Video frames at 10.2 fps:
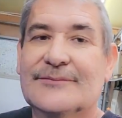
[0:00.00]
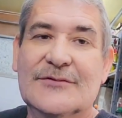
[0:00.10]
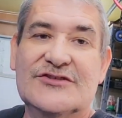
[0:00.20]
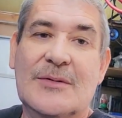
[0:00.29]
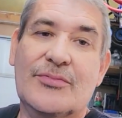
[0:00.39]

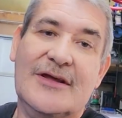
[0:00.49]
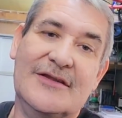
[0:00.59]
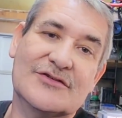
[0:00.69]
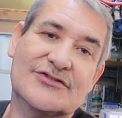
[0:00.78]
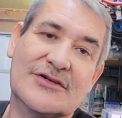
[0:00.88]

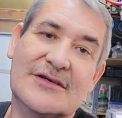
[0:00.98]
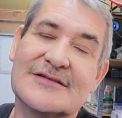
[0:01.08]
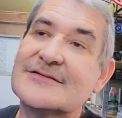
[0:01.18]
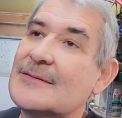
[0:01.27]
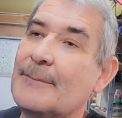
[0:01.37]
Separating those
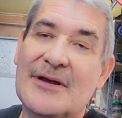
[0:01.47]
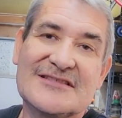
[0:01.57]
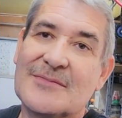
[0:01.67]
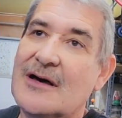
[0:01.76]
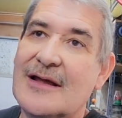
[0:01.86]
circuits,
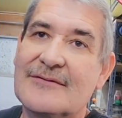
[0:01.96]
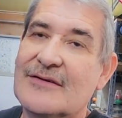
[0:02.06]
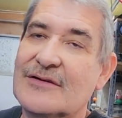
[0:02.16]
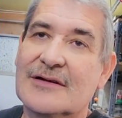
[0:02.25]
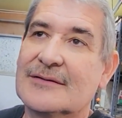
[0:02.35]
best mod I've
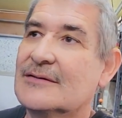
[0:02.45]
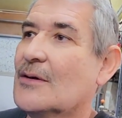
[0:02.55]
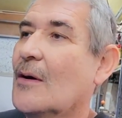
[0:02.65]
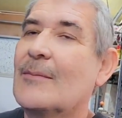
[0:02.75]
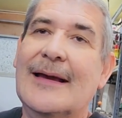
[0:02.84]
ever done.
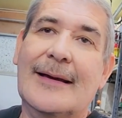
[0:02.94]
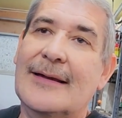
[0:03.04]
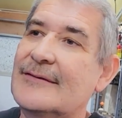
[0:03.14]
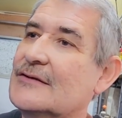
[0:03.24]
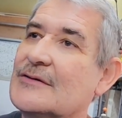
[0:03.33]
Oh my
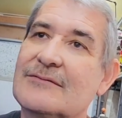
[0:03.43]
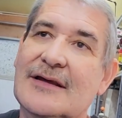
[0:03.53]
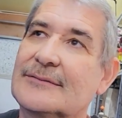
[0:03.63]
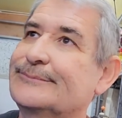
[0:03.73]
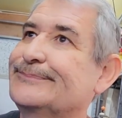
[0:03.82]
god, they dropped like